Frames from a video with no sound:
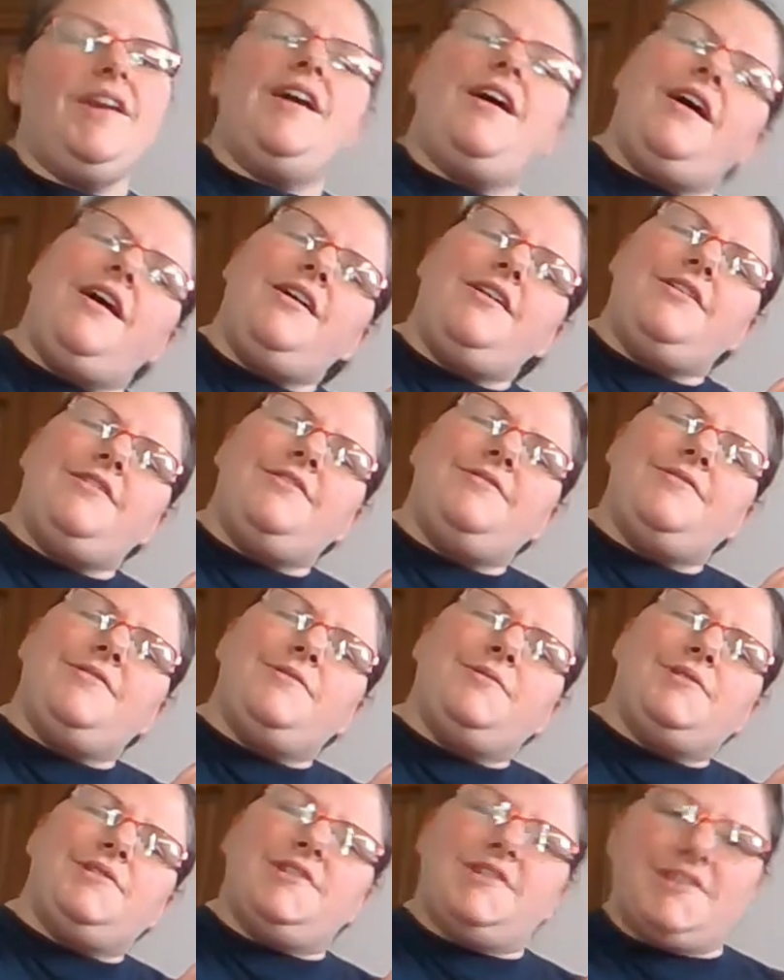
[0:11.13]
Hi
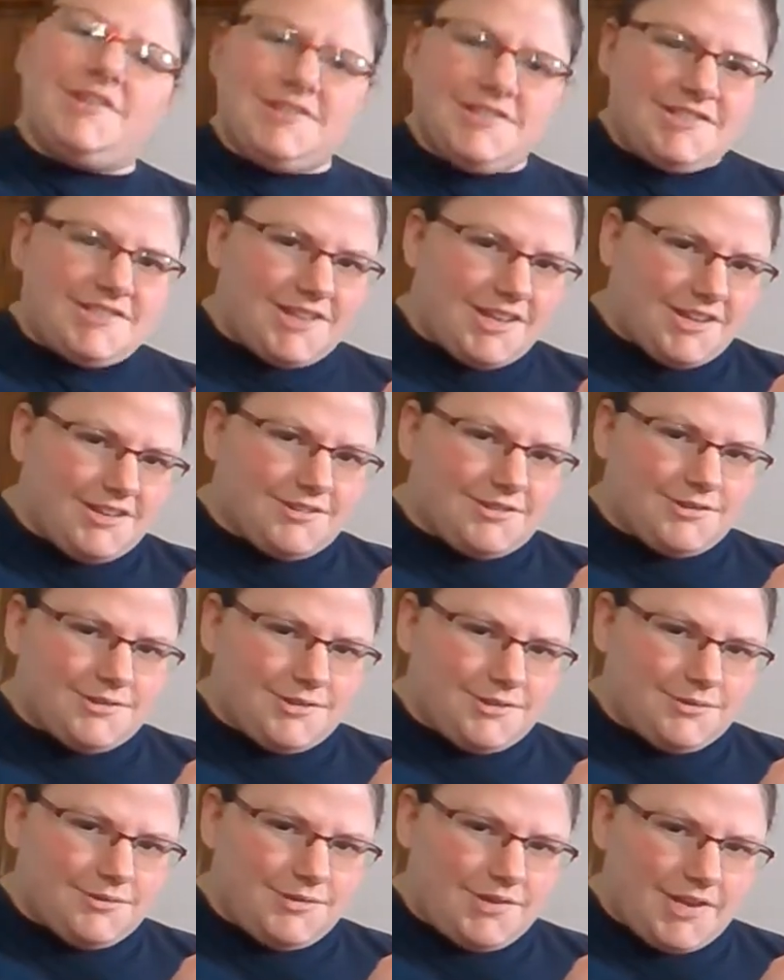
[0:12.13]
everyone, it's a
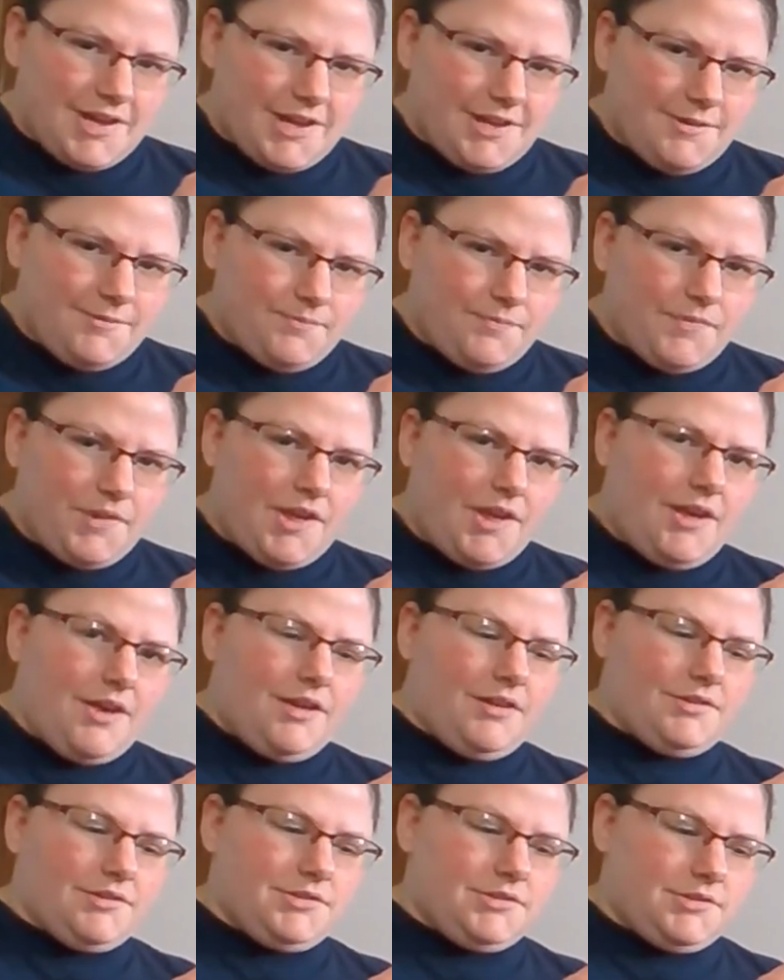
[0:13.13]
new day.
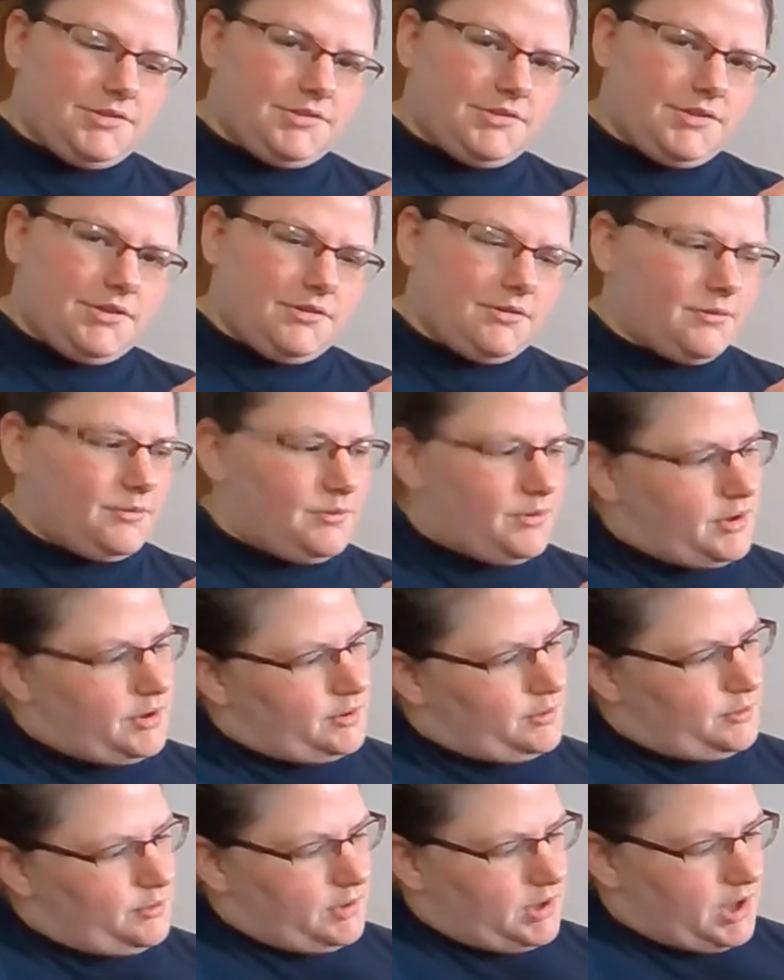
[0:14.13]
So
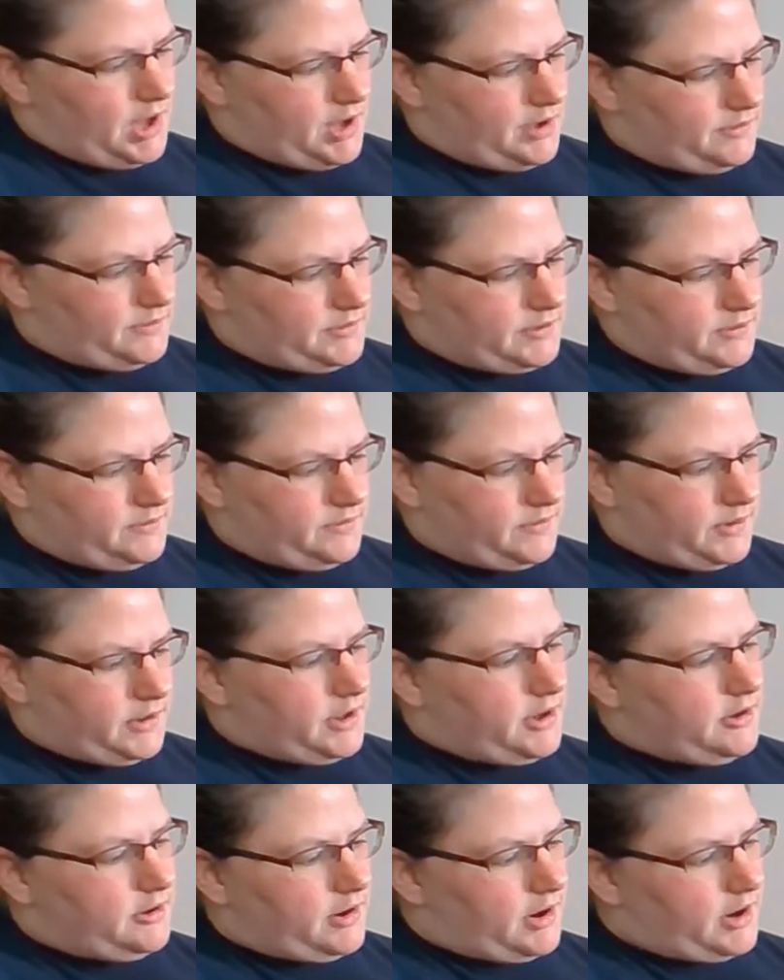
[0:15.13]
we have to
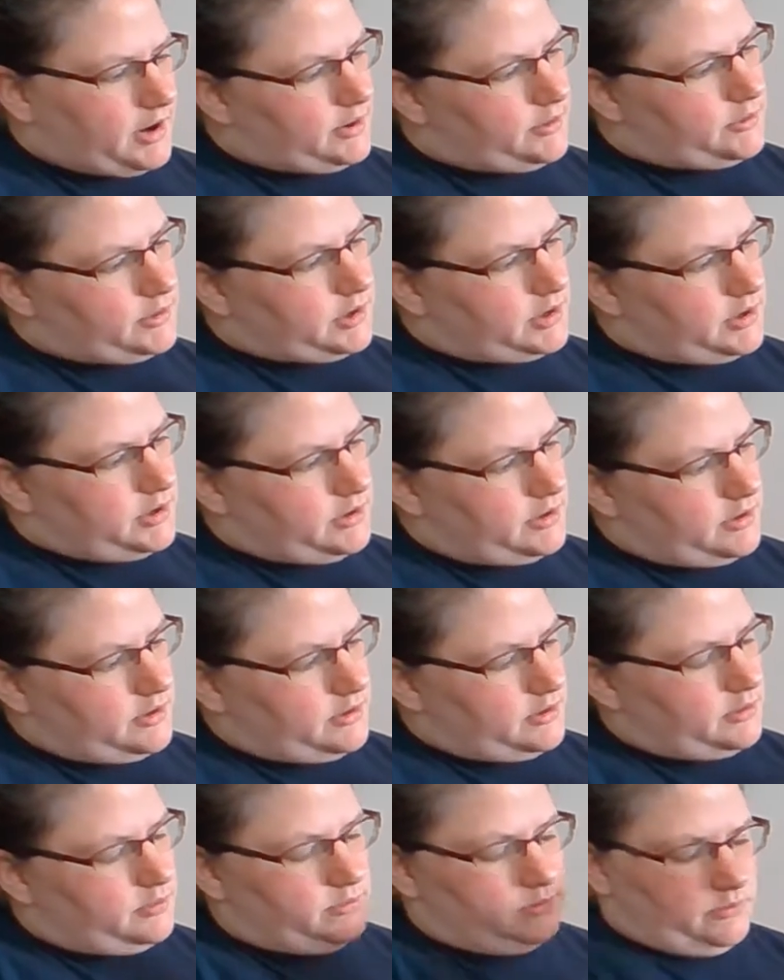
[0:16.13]
figure out,
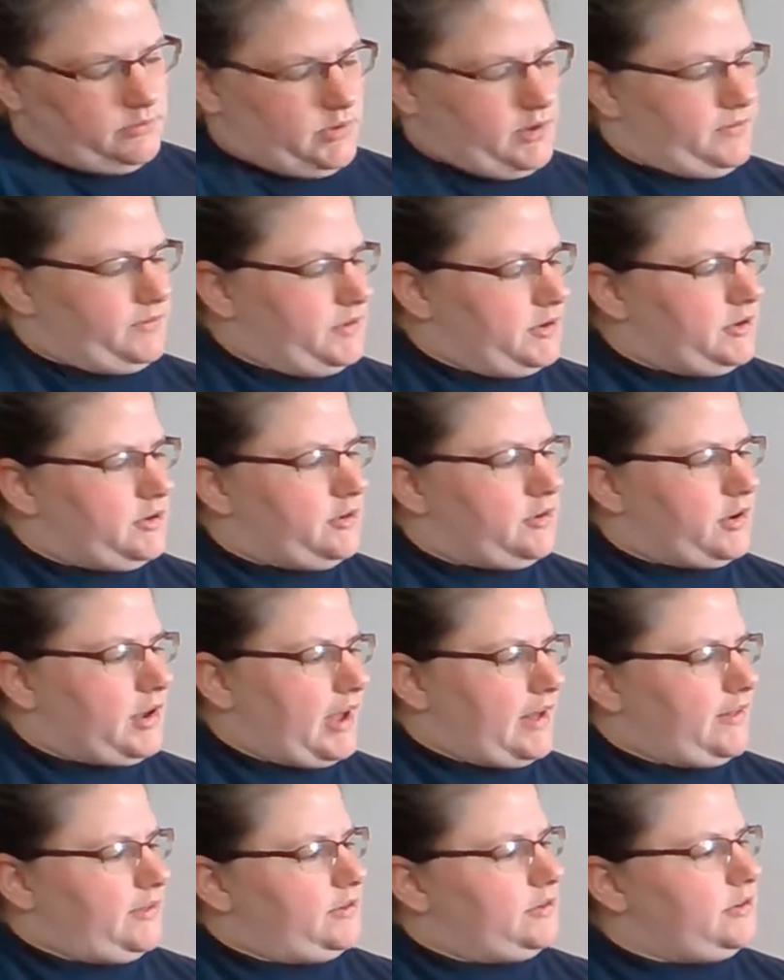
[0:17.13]
we have to do our
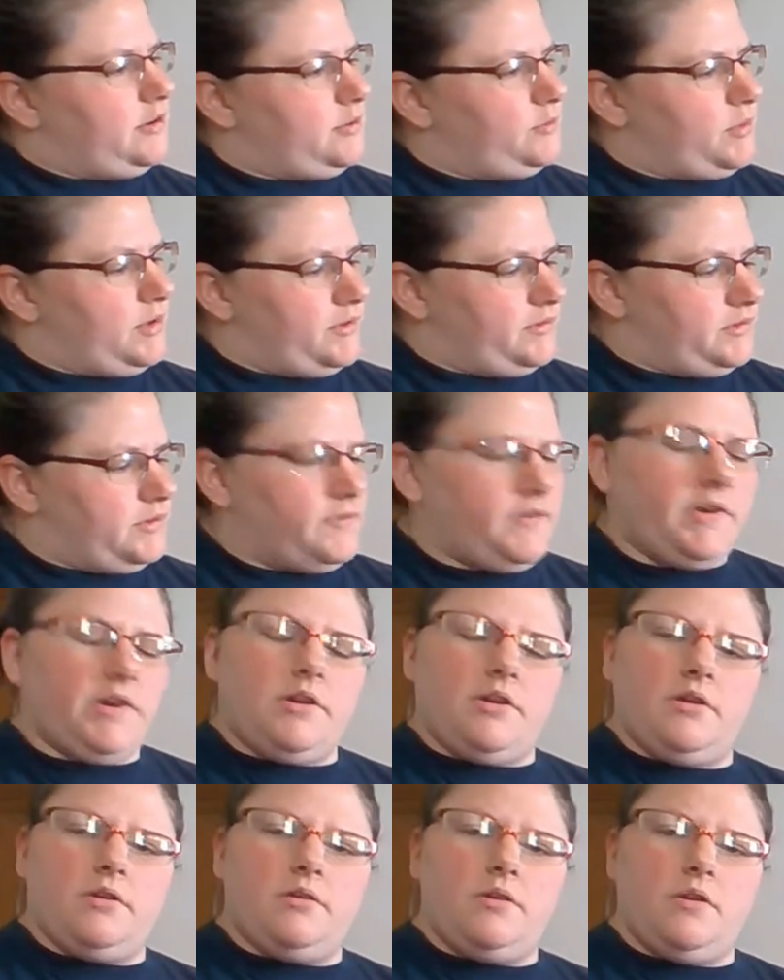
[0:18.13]
calendar and we have to
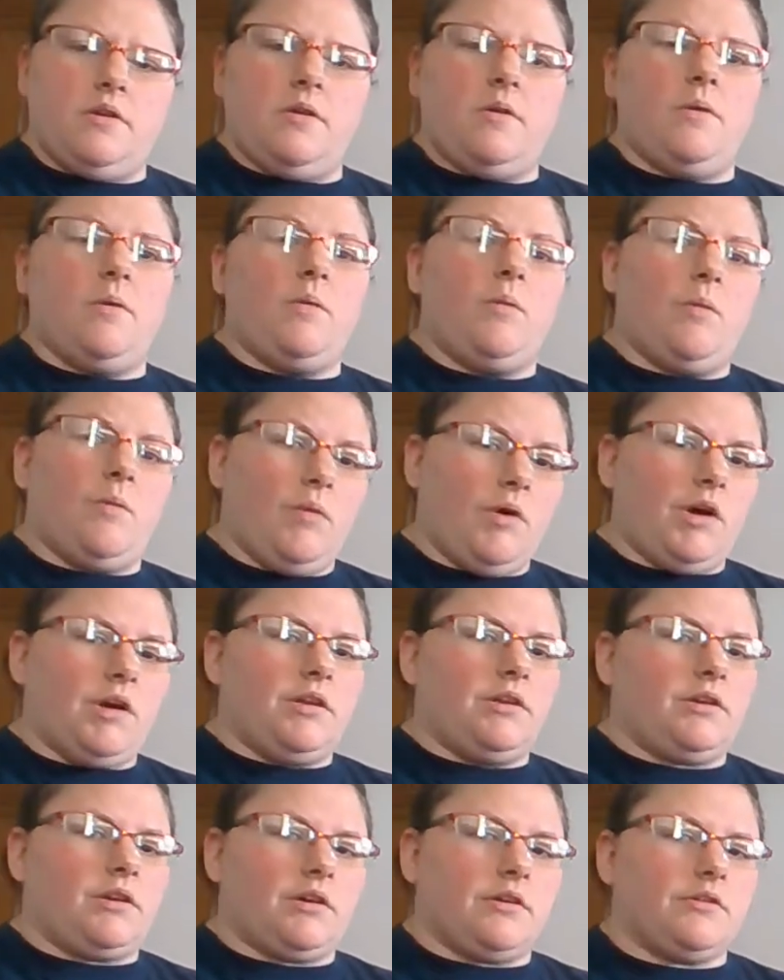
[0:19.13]
figure out
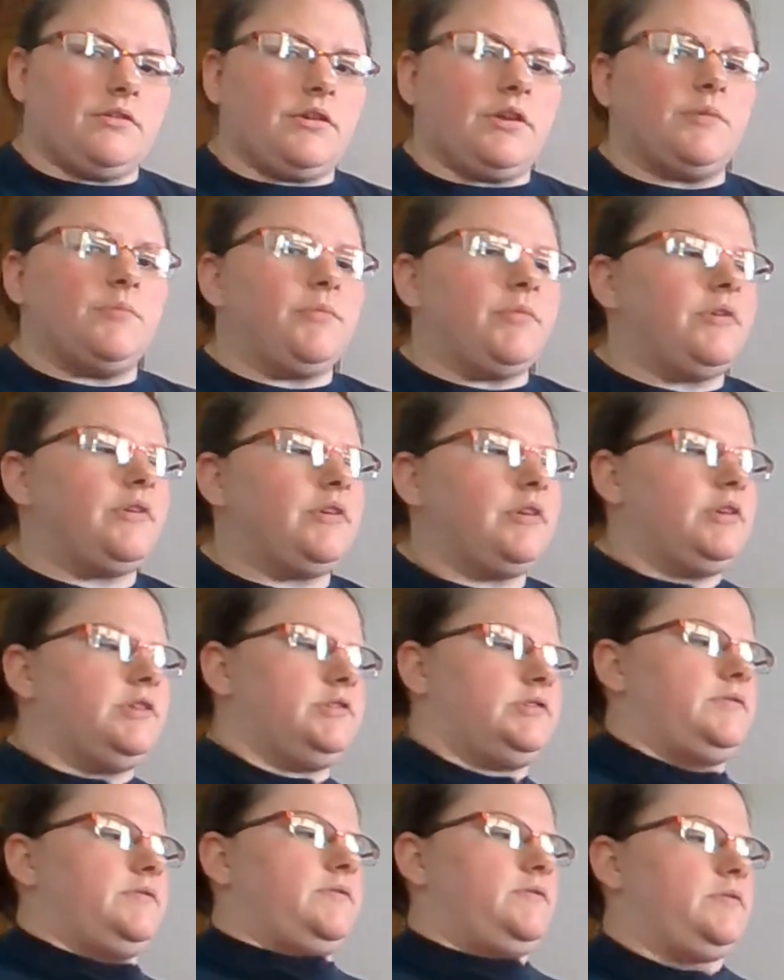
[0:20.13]
what our number
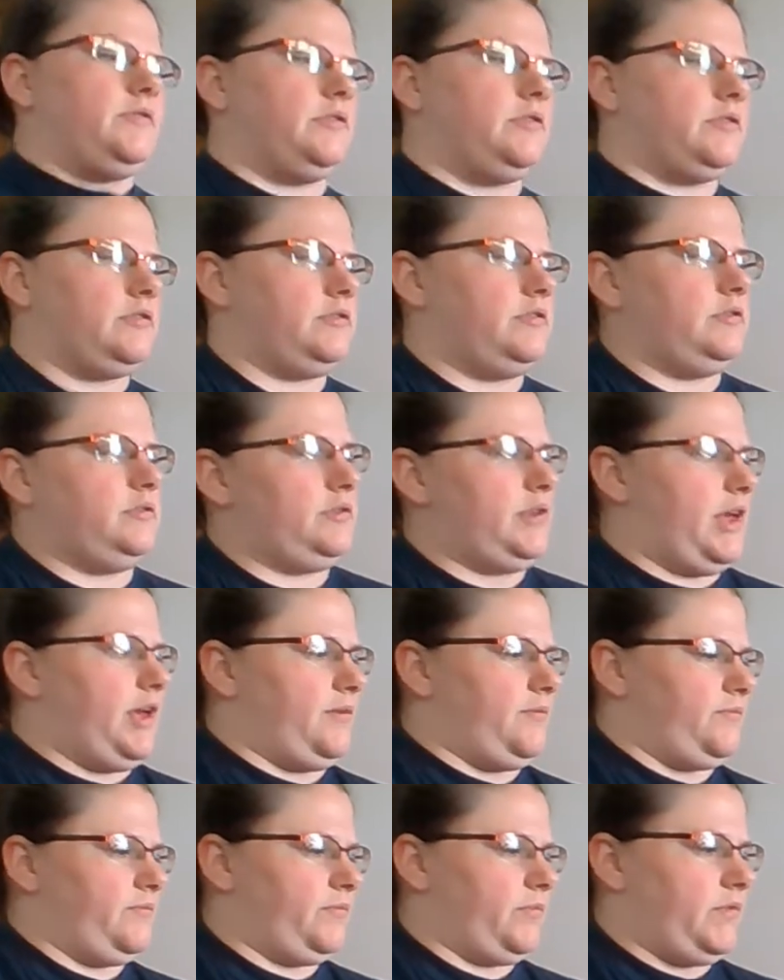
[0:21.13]
is for our new
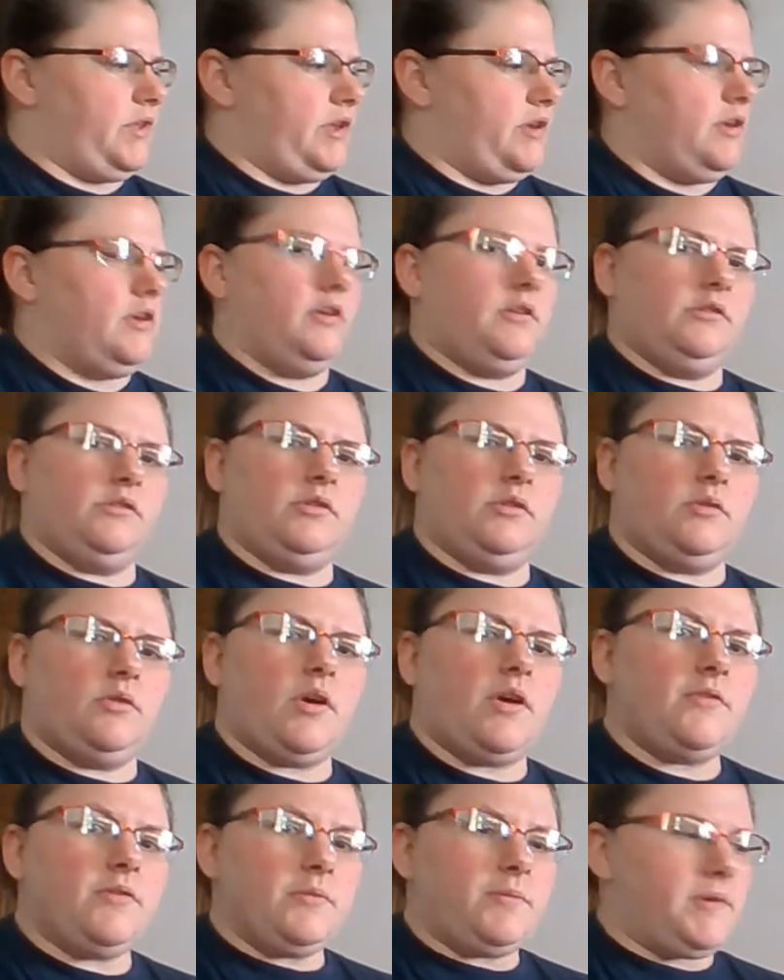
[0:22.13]
day. So
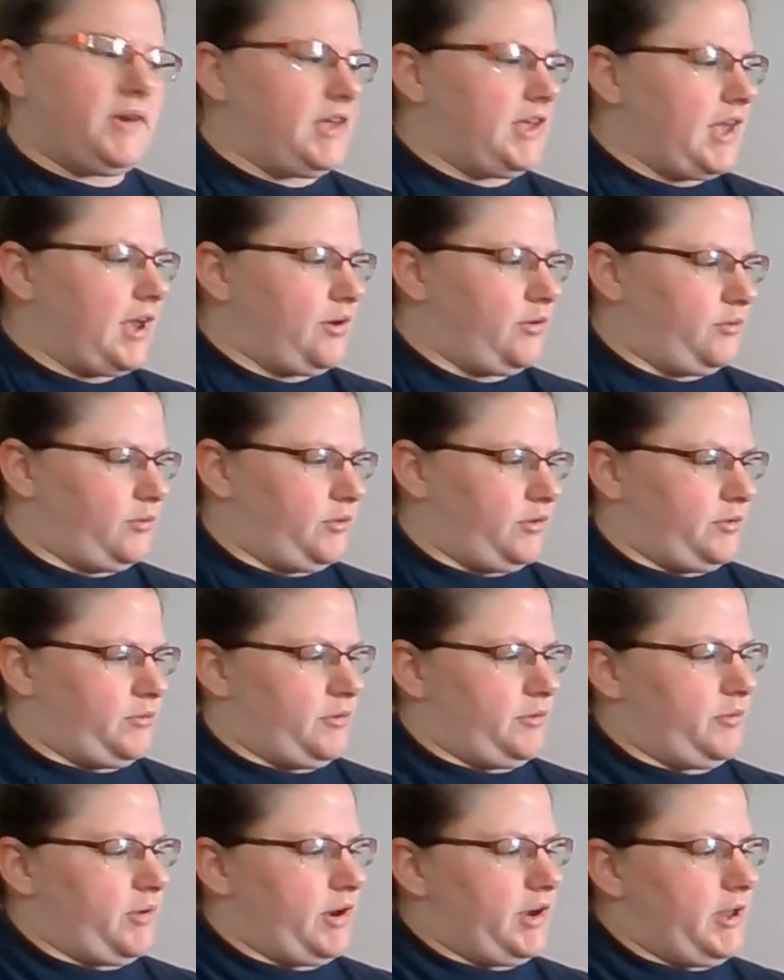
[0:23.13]
everybody count with
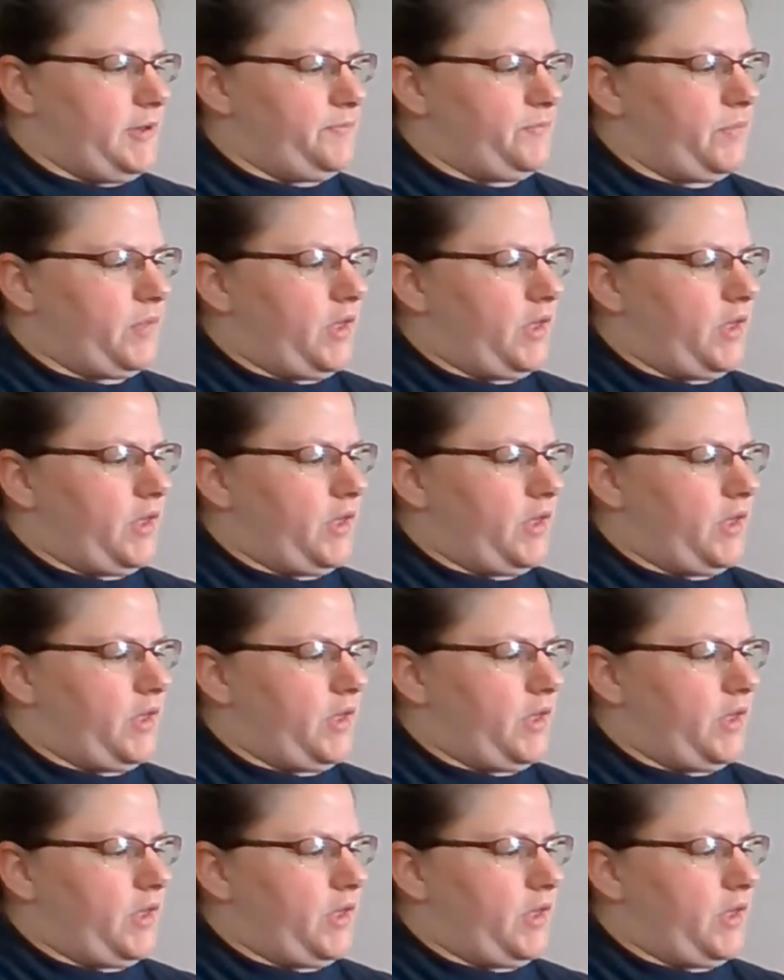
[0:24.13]
me. Ready?